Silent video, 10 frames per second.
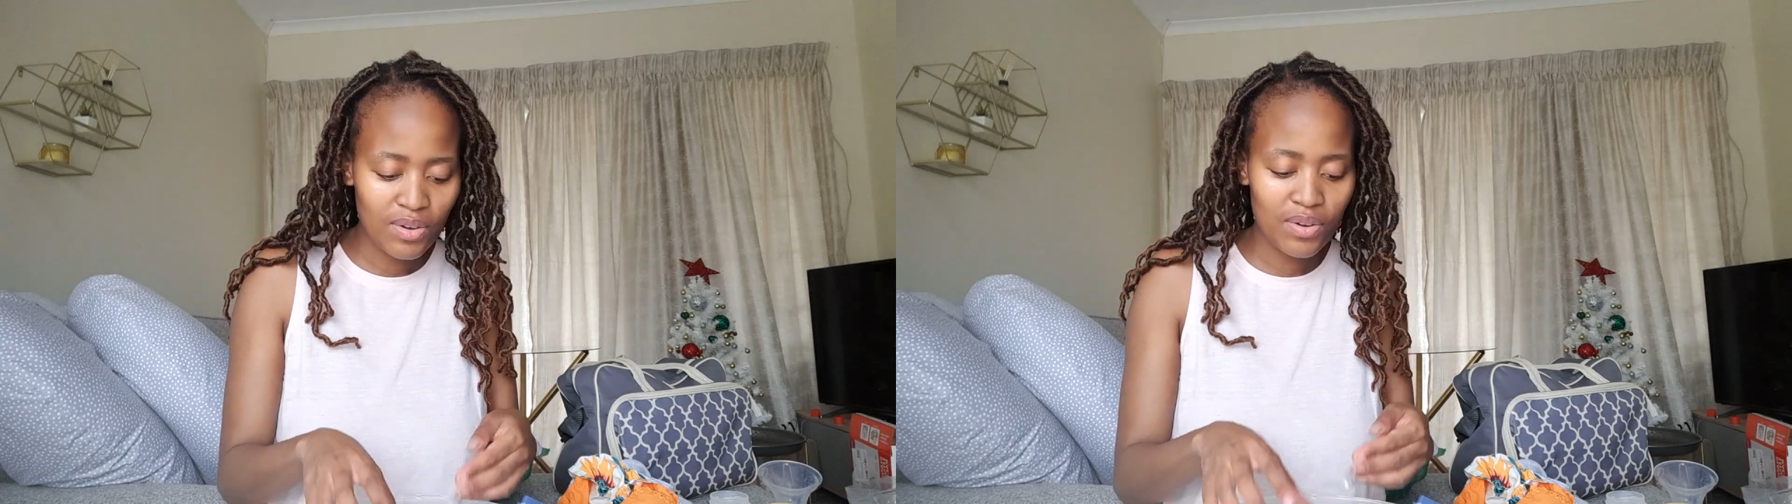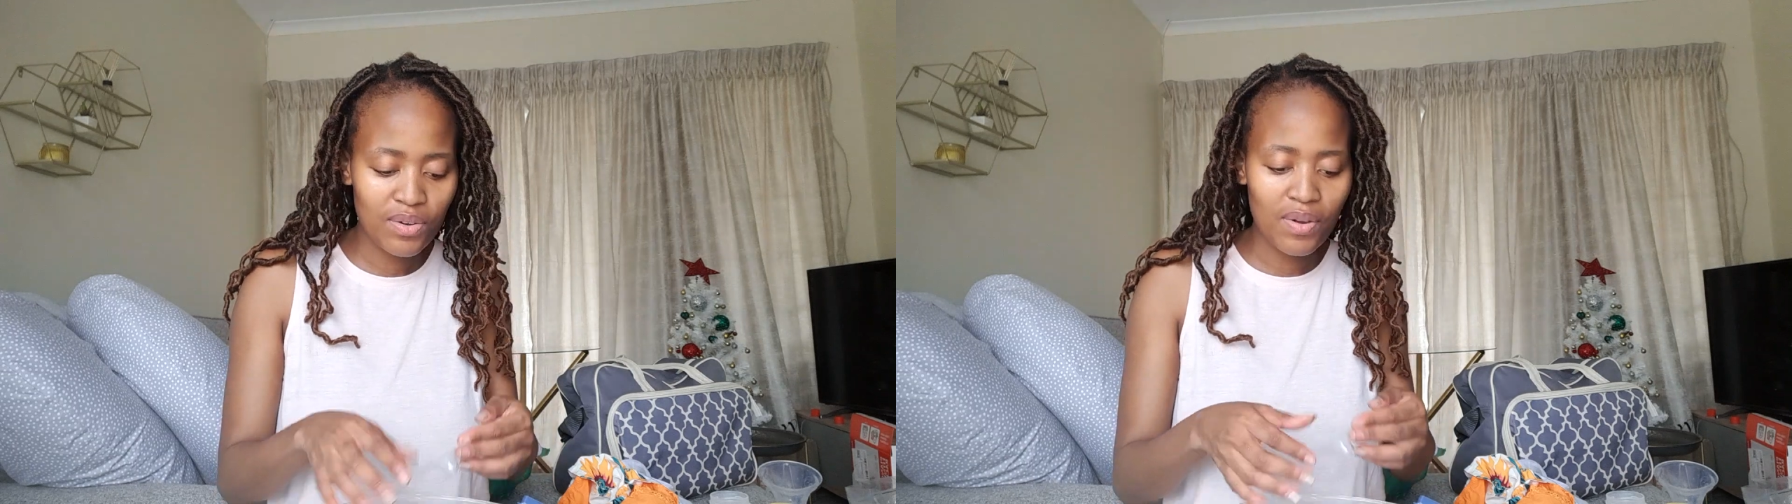
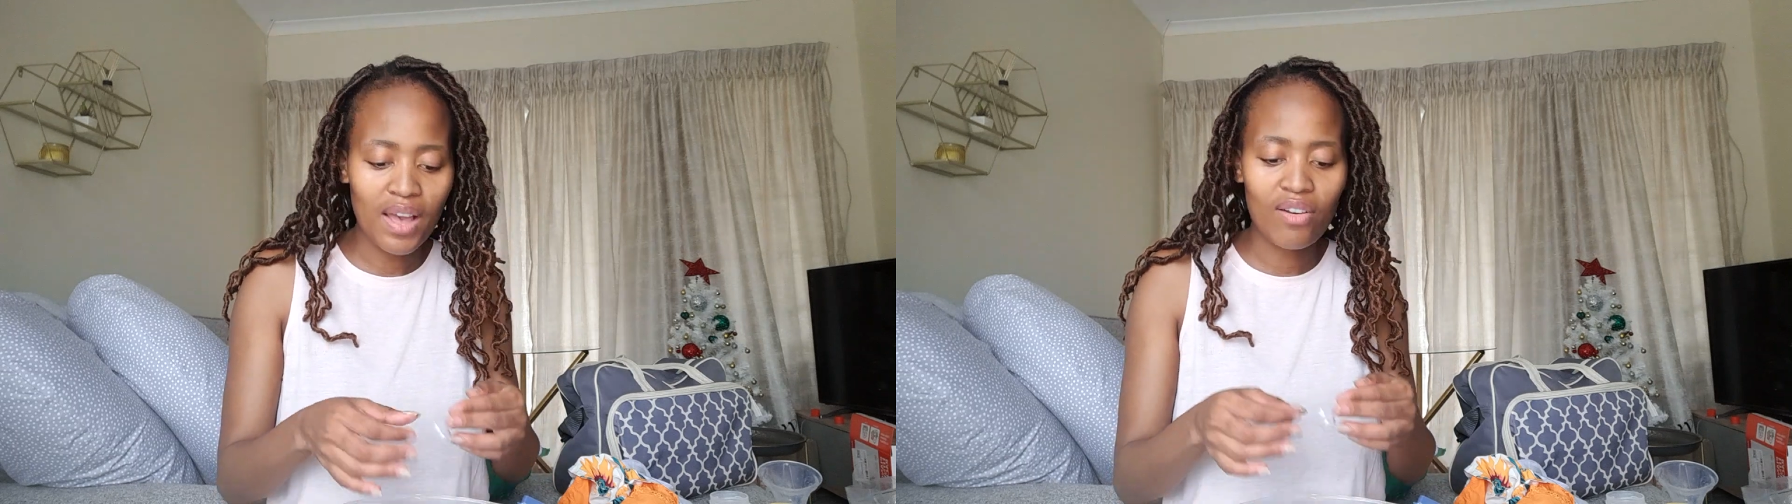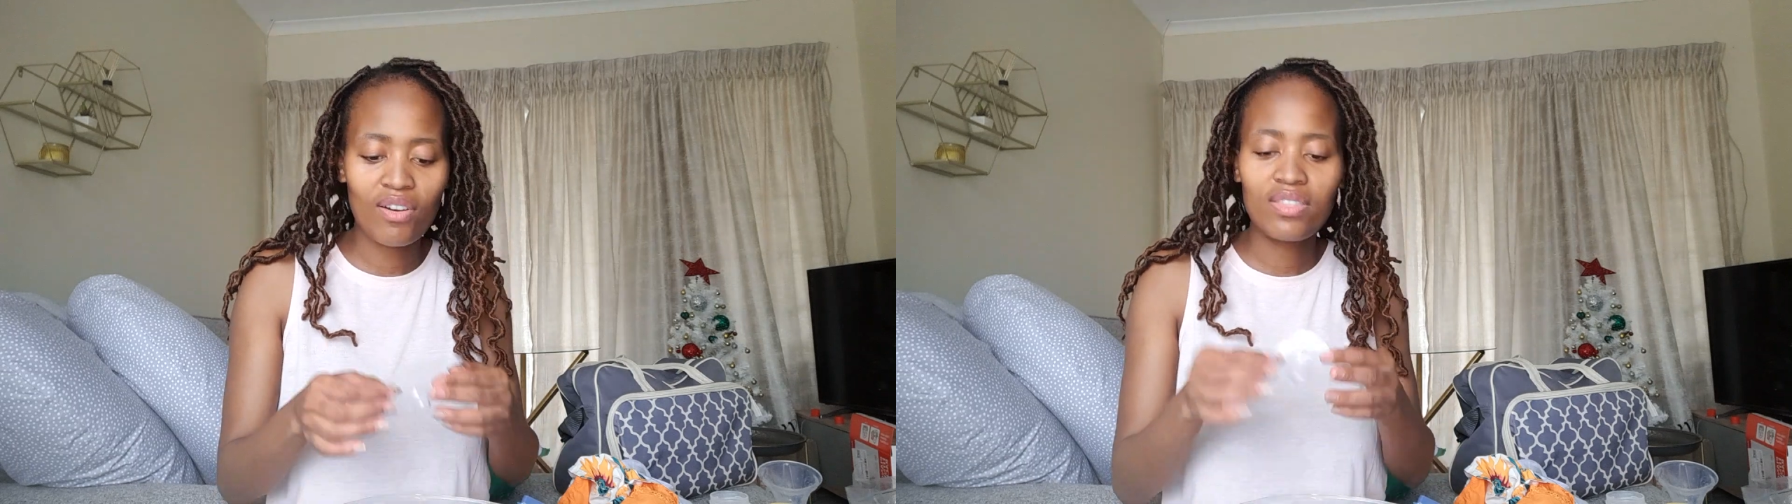Oh,
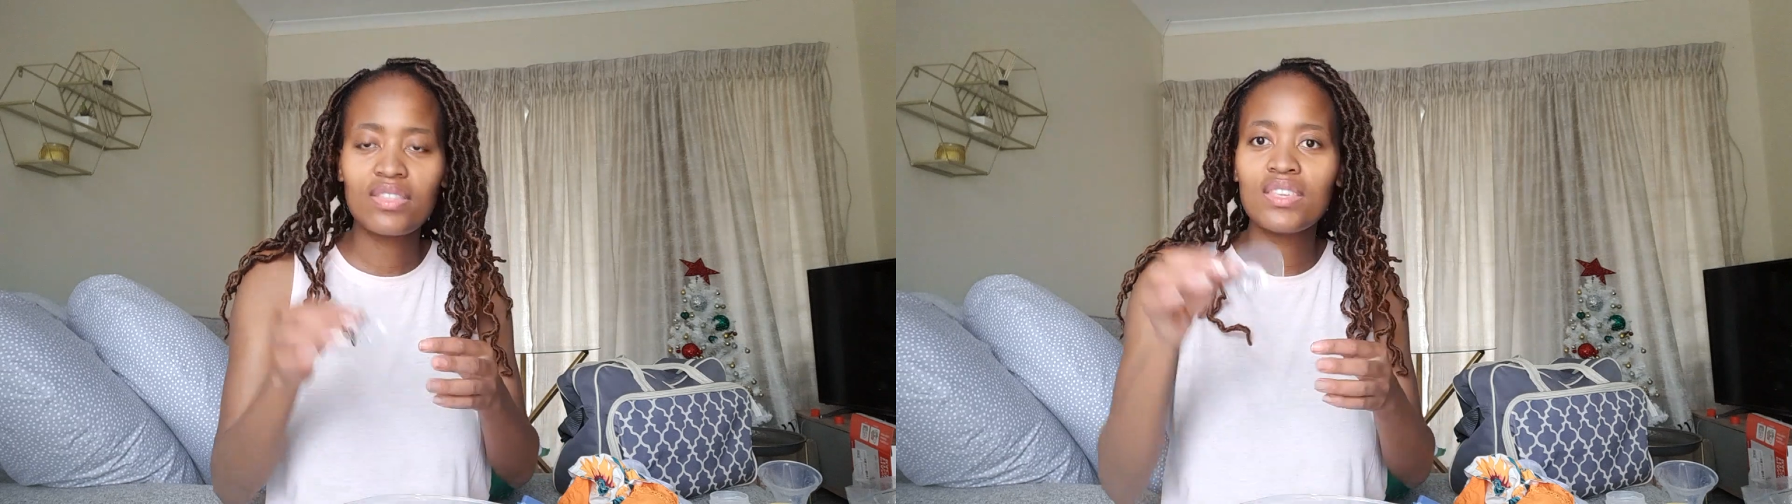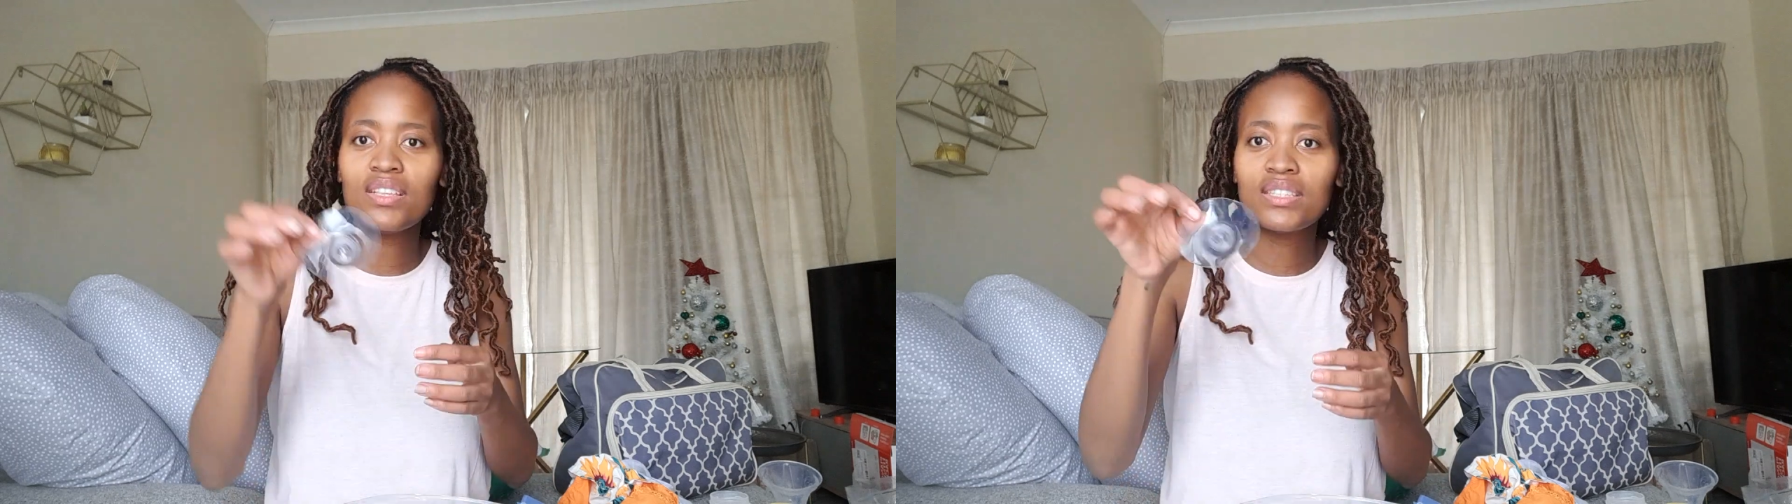I got
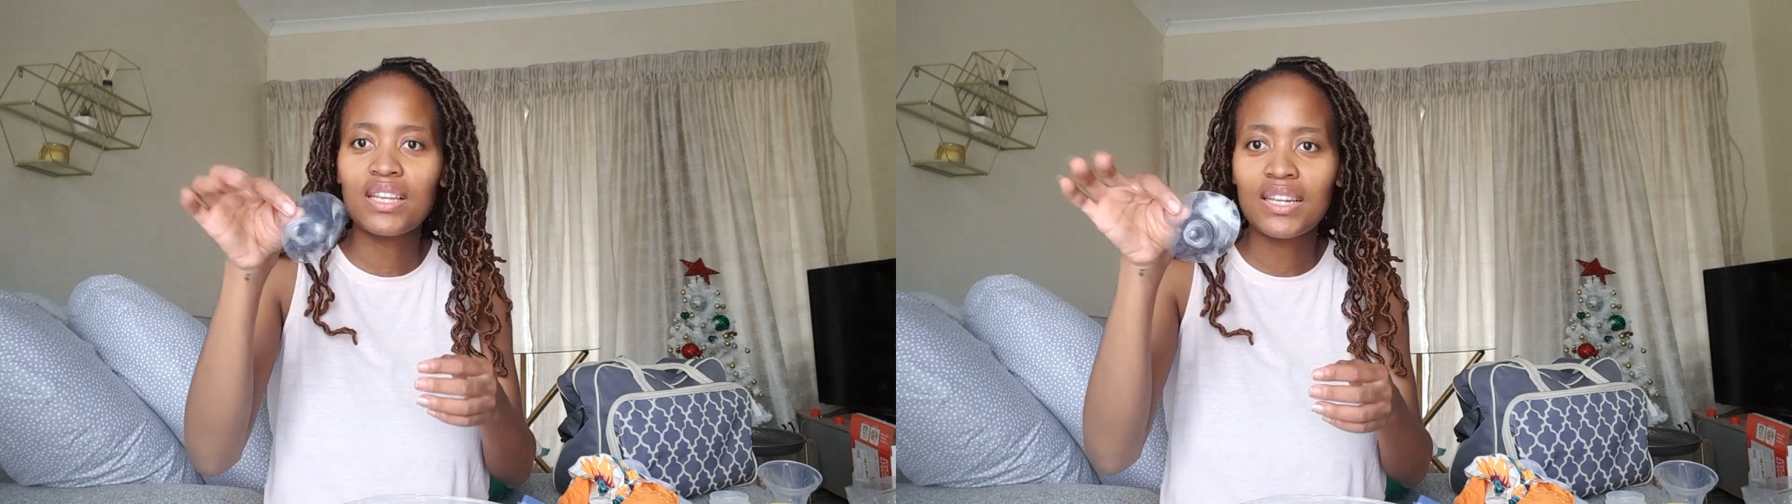these